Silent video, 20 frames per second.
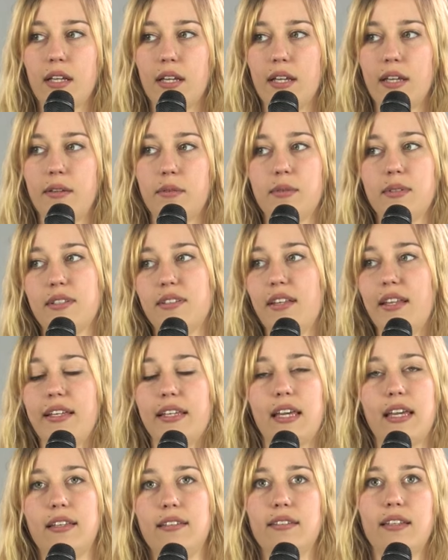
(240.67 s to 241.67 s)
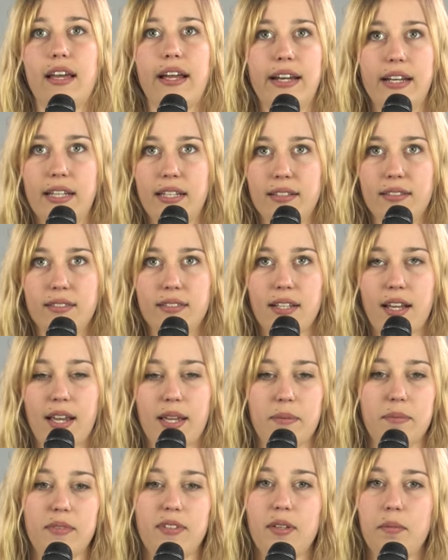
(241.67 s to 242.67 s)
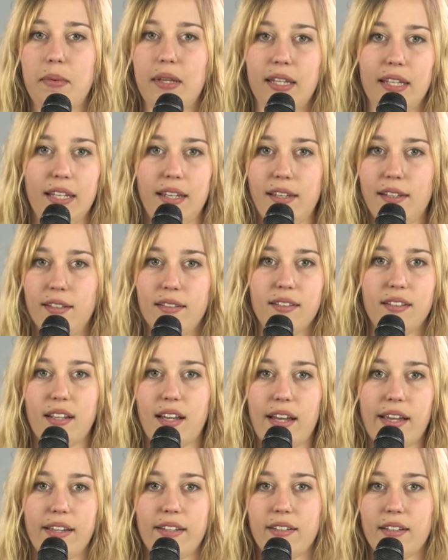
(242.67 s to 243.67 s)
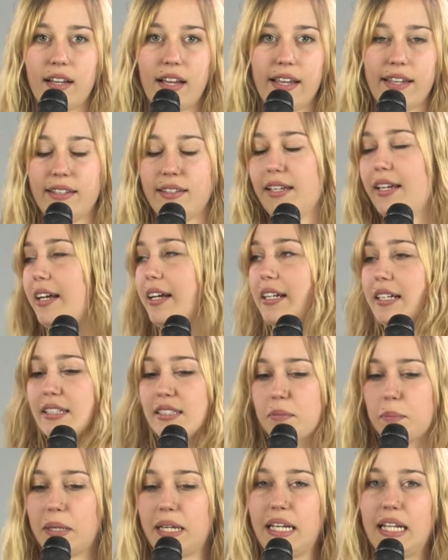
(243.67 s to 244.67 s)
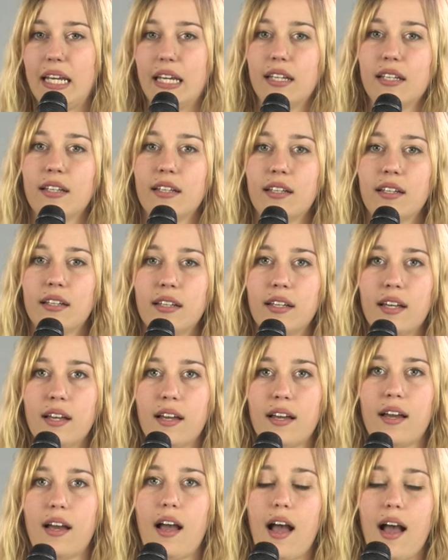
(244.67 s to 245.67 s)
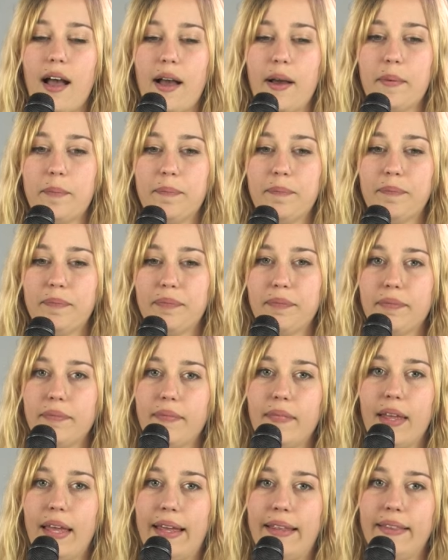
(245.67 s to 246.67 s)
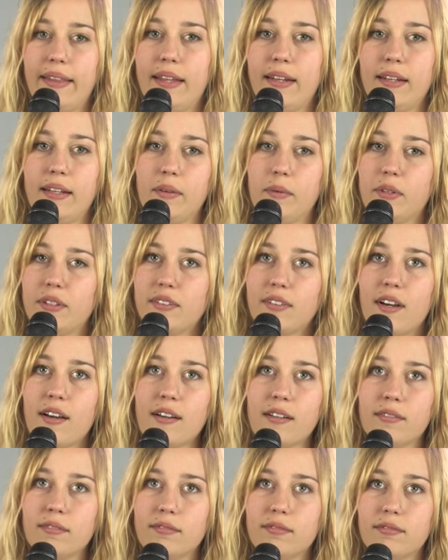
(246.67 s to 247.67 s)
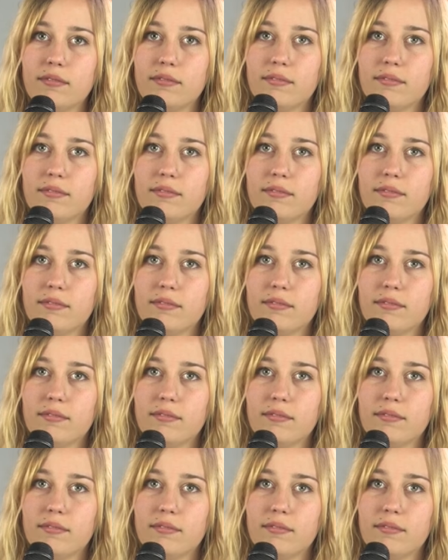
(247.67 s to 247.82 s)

it was like anxiety times a million. I, I can't explain it. Um, and then it was gone.